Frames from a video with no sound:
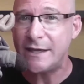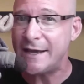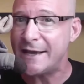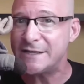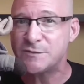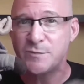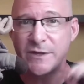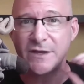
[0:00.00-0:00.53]
He
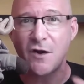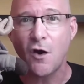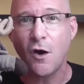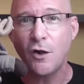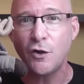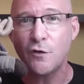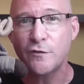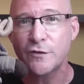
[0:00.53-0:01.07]
has been
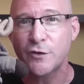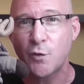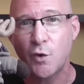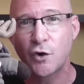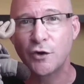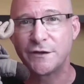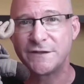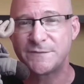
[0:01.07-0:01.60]
all over the
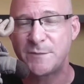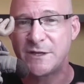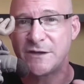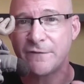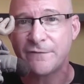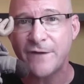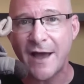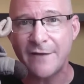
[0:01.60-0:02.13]
world. He's
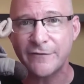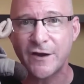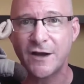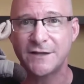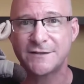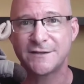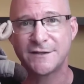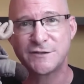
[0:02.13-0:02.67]
been to 5
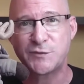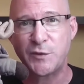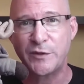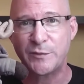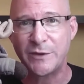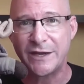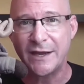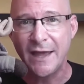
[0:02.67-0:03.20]
continents
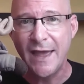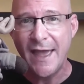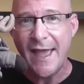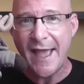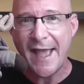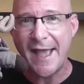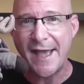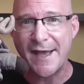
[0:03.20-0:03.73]
with me,
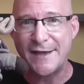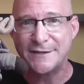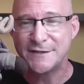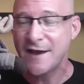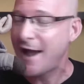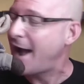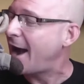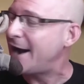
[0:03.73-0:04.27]

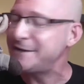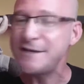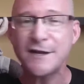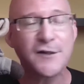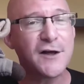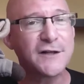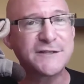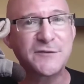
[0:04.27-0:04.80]
and I
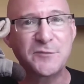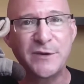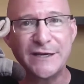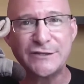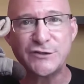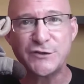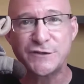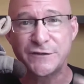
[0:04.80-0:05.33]
take lots of
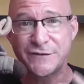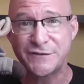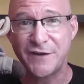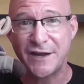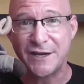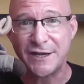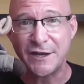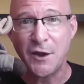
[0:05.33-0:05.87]
pictures of
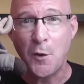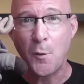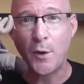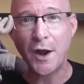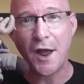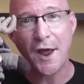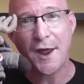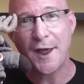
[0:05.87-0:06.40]
Svenny
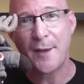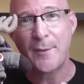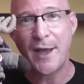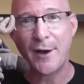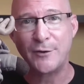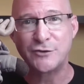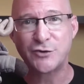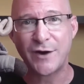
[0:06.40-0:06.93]
when I am
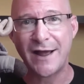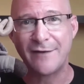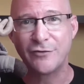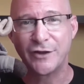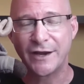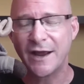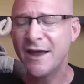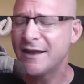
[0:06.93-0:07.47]
out
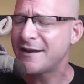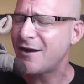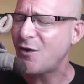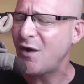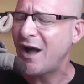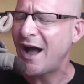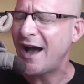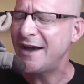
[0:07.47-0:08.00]
traveling.
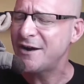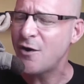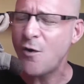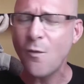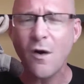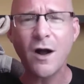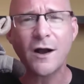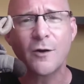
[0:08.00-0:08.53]
Now, I
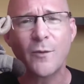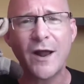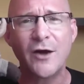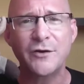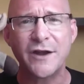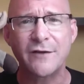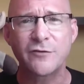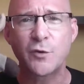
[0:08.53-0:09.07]
don't walk
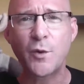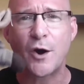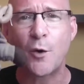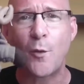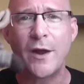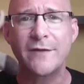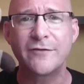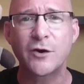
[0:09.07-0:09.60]
around
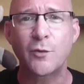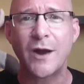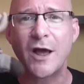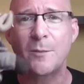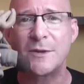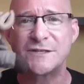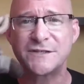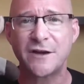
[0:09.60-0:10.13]
everywhere waving
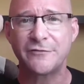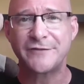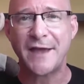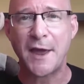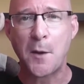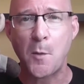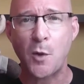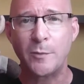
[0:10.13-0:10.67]
around my stuffed
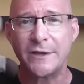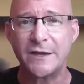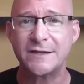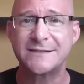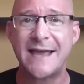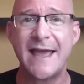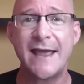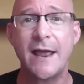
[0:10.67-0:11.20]
animal
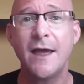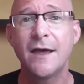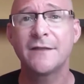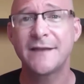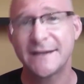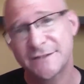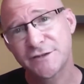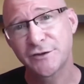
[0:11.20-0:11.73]
because, hey,
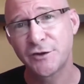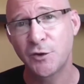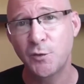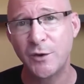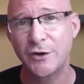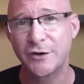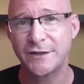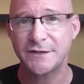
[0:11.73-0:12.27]
that's a
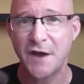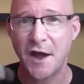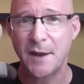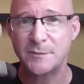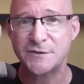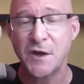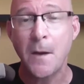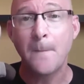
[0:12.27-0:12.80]
little weird at
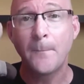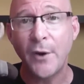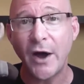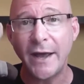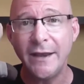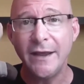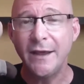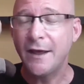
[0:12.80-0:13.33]
times.
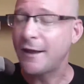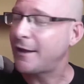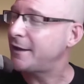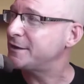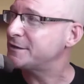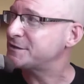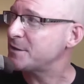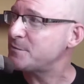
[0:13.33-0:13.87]
But
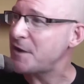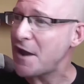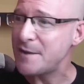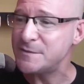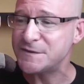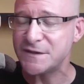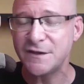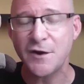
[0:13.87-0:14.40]

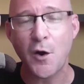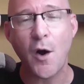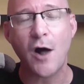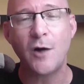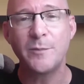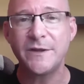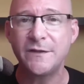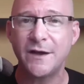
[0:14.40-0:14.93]
sometimes, you know,
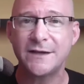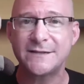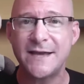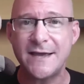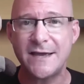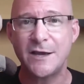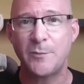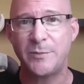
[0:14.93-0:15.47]
I'll be like
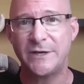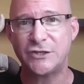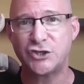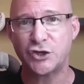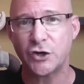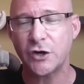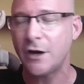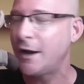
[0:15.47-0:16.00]
taking a
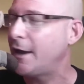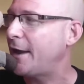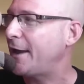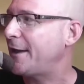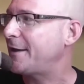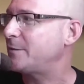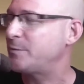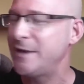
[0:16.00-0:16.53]
picture
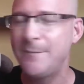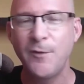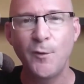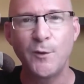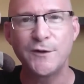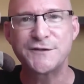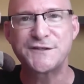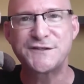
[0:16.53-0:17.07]
and
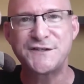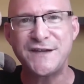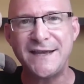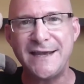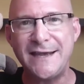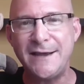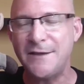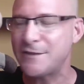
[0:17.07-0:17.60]
people will
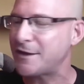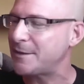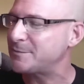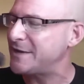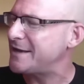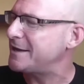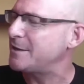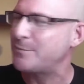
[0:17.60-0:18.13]
see that I'm
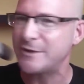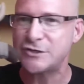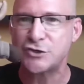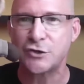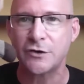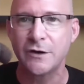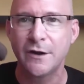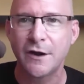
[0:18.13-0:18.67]
taking a
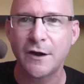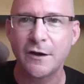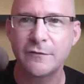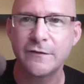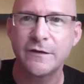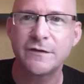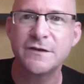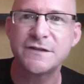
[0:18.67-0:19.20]
picture
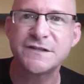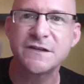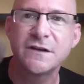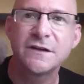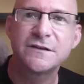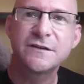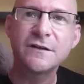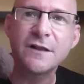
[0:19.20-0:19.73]
of this
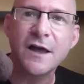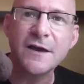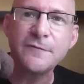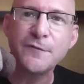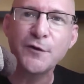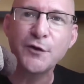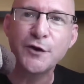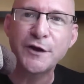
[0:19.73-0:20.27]

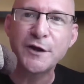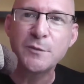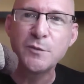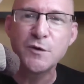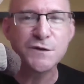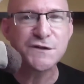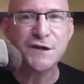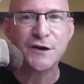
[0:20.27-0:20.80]
delightful looking
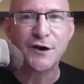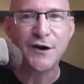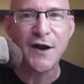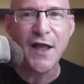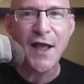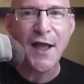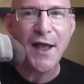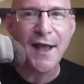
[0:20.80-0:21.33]
moose here.
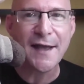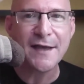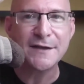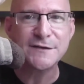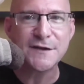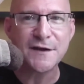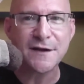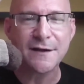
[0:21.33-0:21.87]

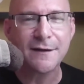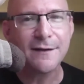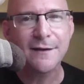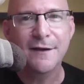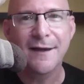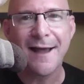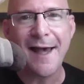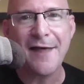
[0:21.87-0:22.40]
And
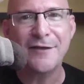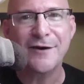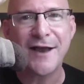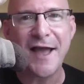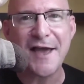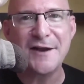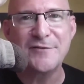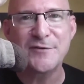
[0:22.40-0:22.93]
they're
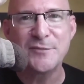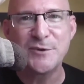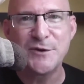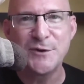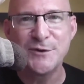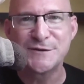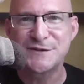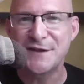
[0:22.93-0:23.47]
kind of
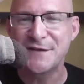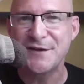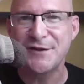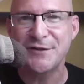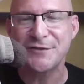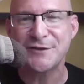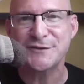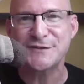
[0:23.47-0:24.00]
amused and
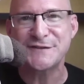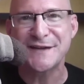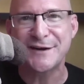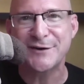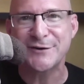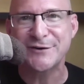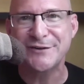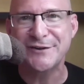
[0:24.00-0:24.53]
they'll
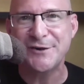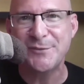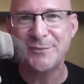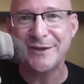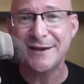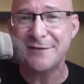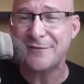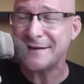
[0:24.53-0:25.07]
snicker a little bit.